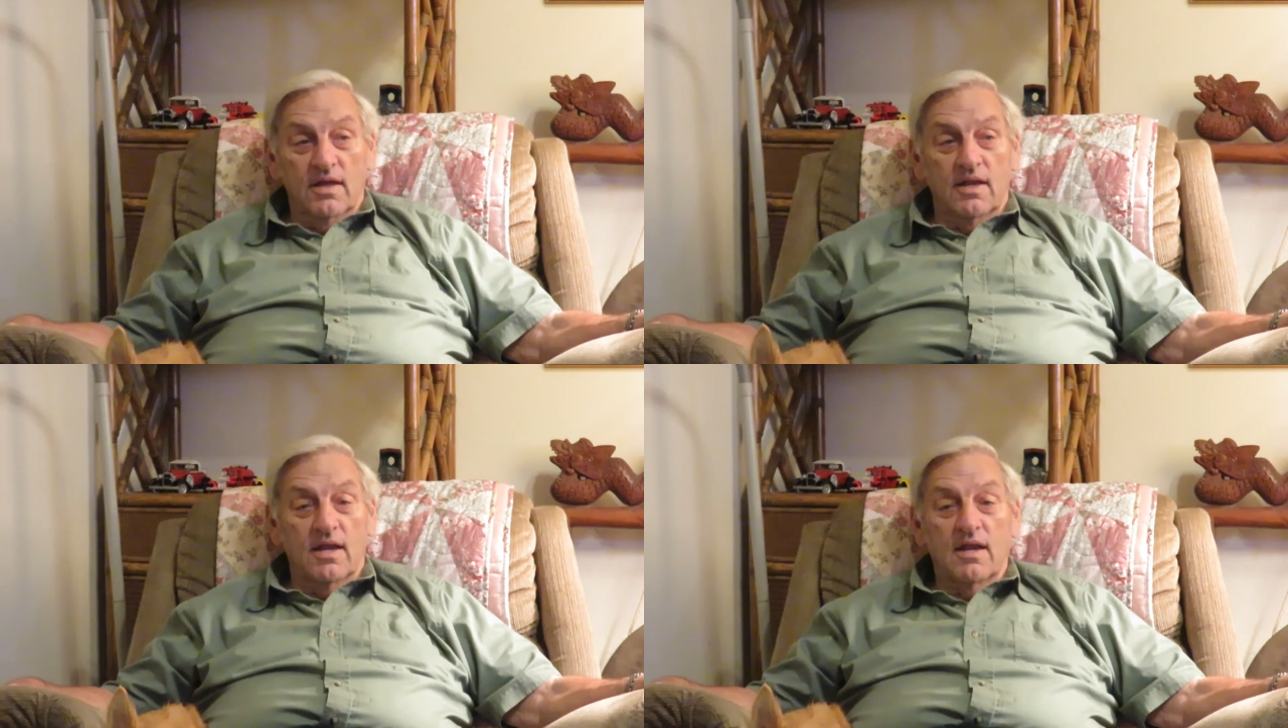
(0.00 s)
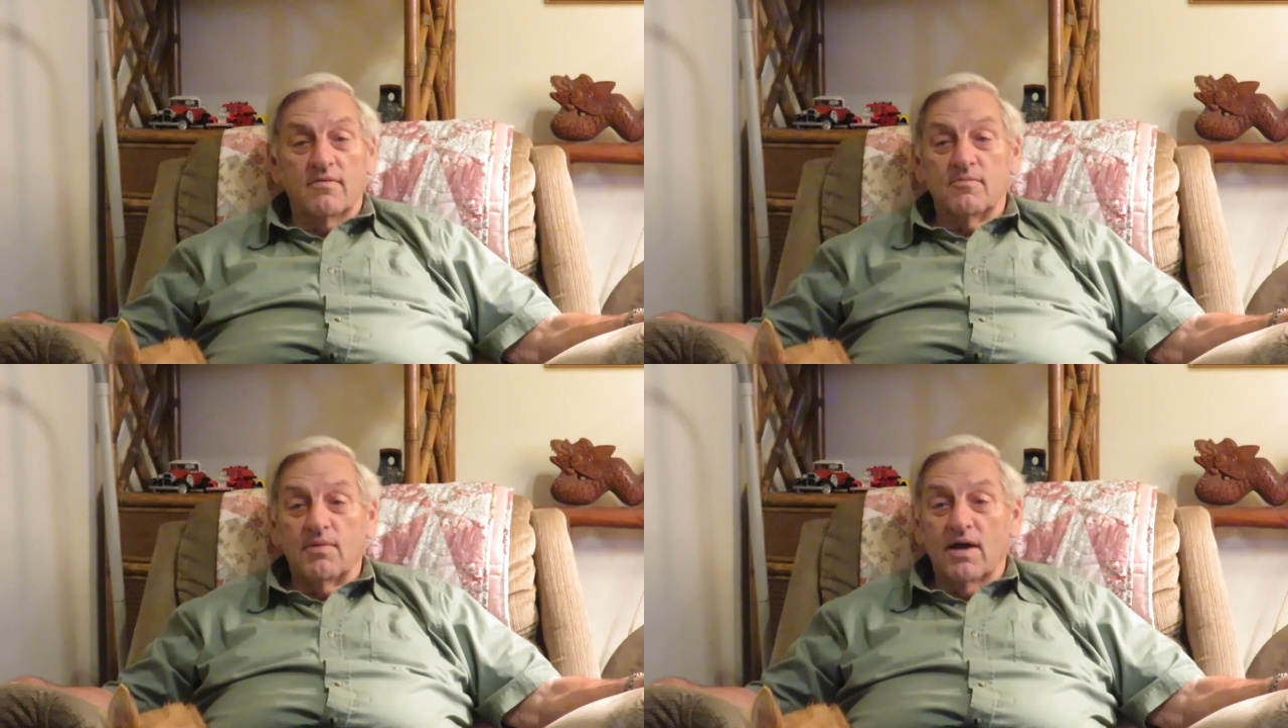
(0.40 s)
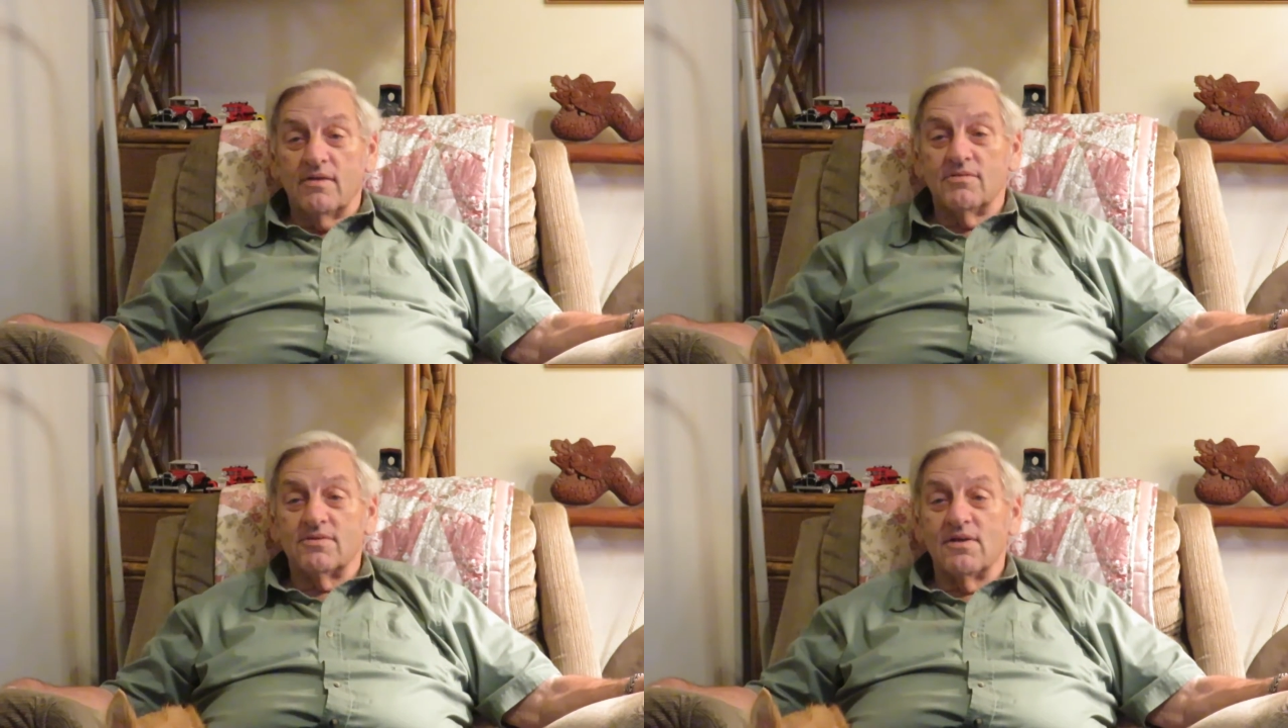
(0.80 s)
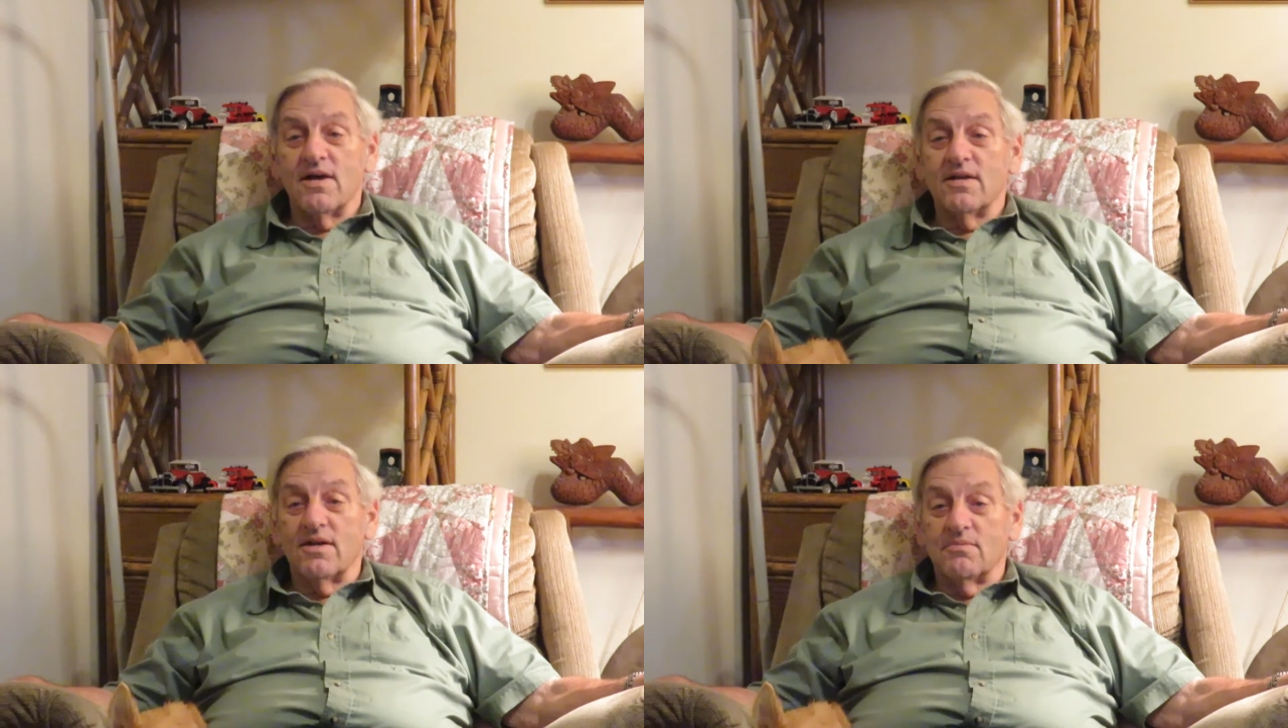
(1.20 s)
And everybody was
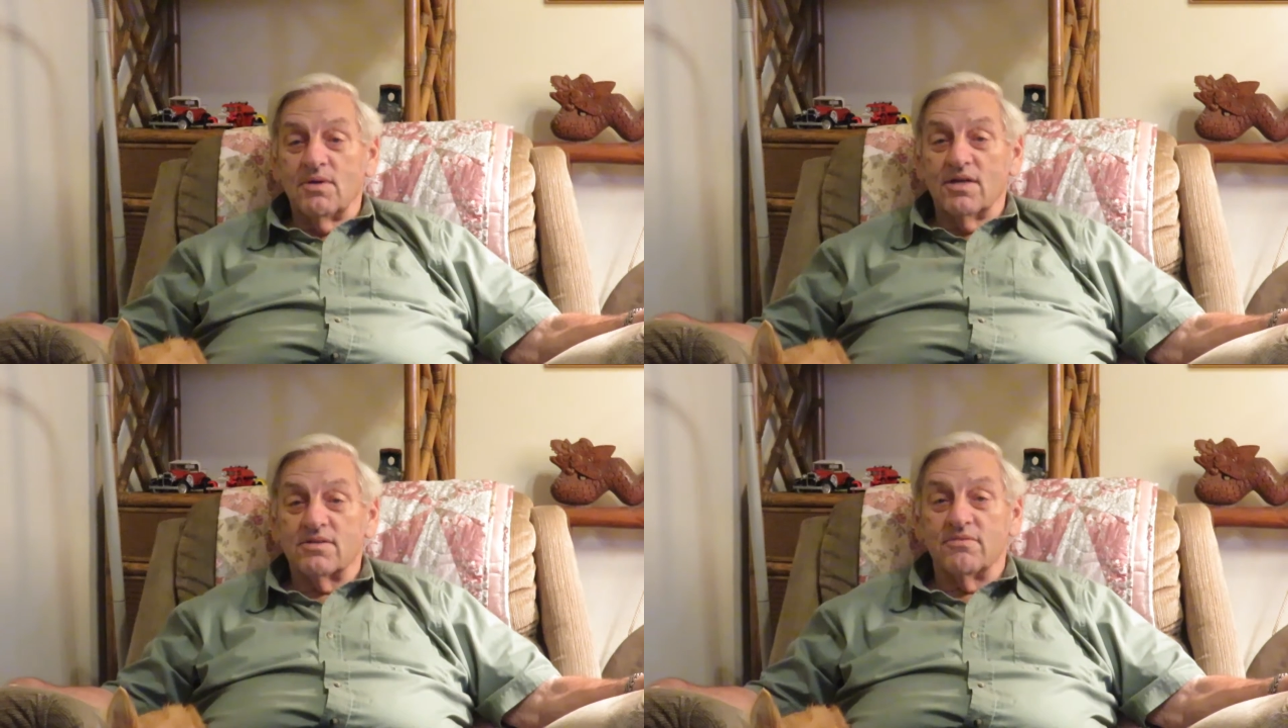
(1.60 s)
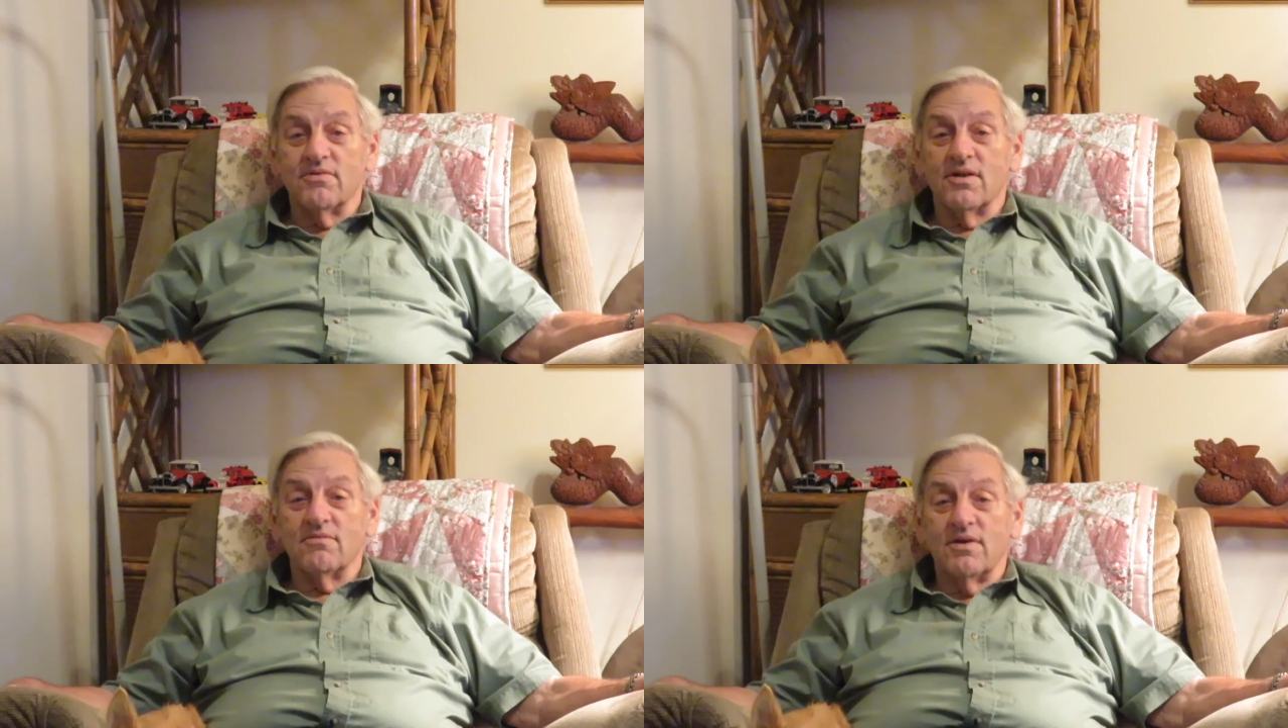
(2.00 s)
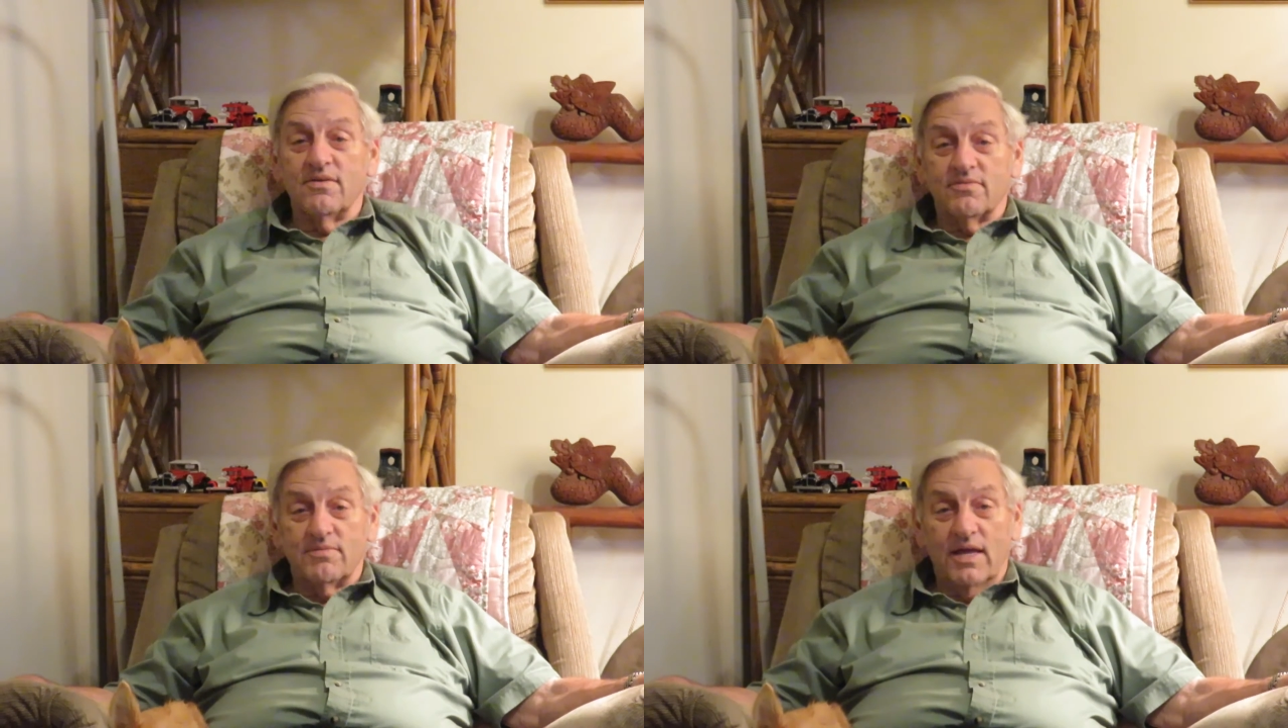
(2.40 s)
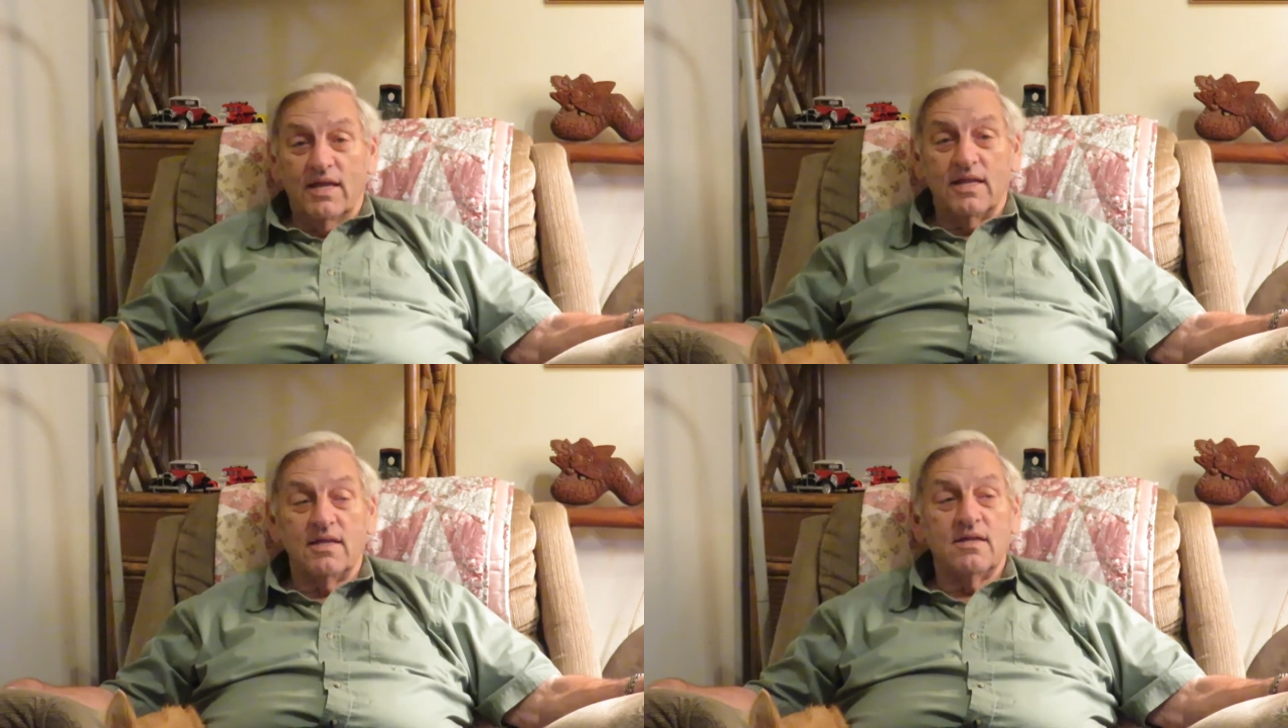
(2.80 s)
trying their best to run away from
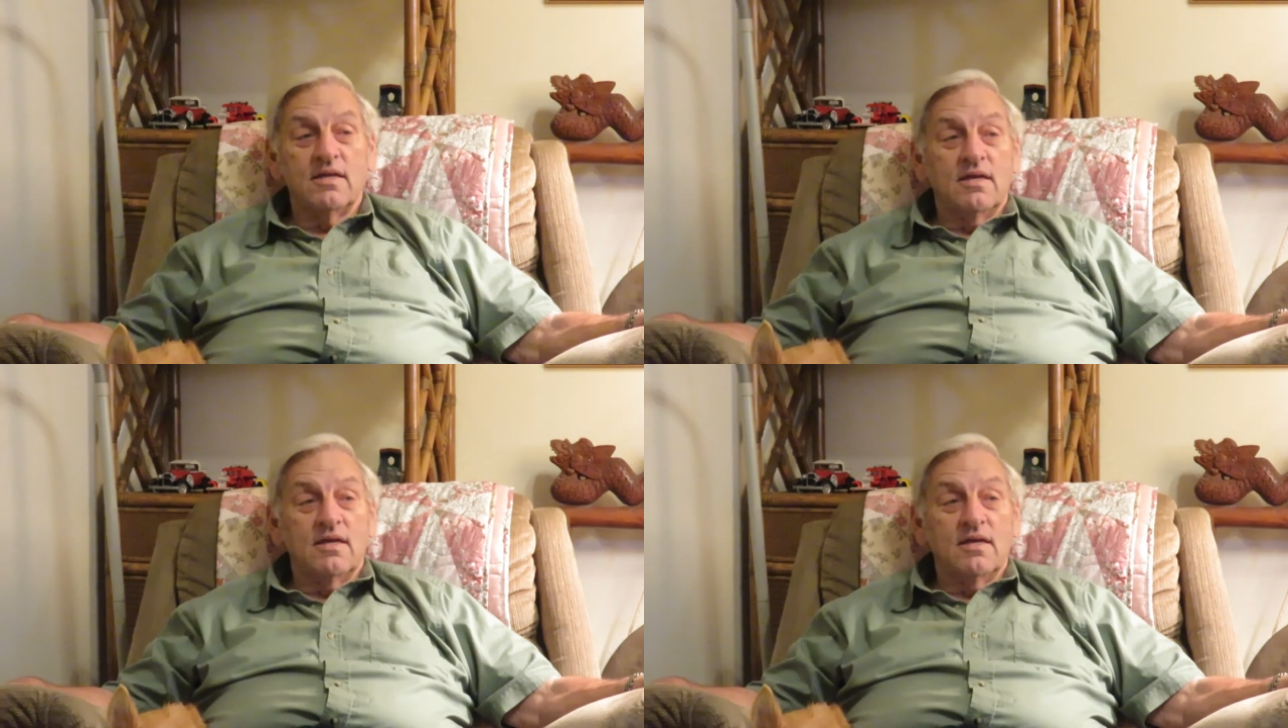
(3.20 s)
Daddy.